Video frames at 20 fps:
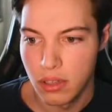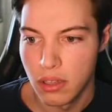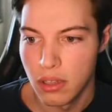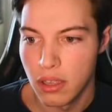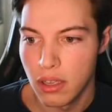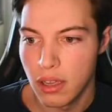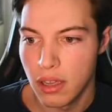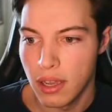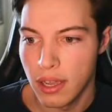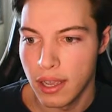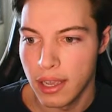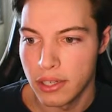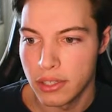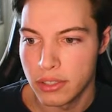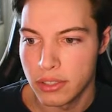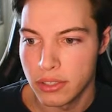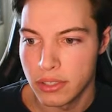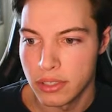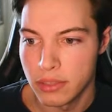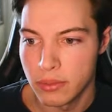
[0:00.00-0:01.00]
I
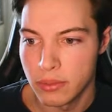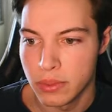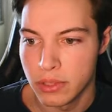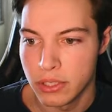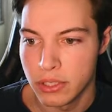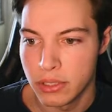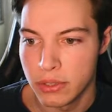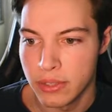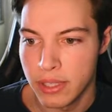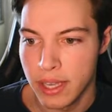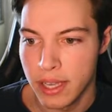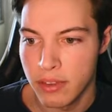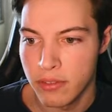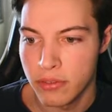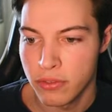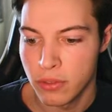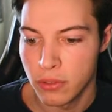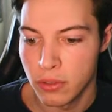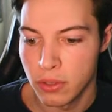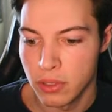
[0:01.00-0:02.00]
actually would do that
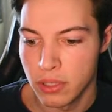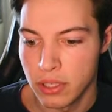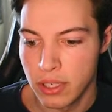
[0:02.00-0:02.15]
for